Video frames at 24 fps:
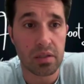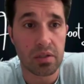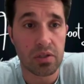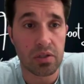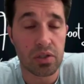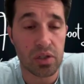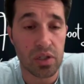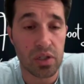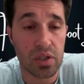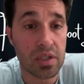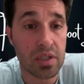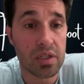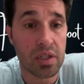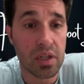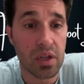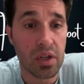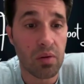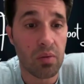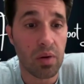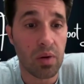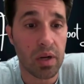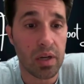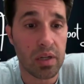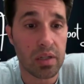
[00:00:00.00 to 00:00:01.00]
that could
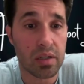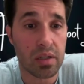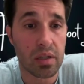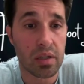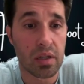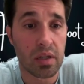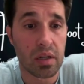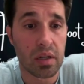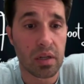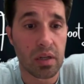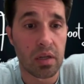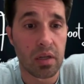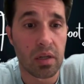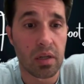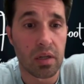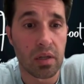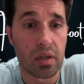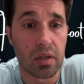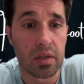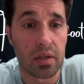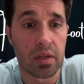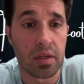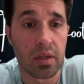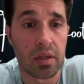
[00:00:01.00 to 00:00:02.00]
only shoot going left.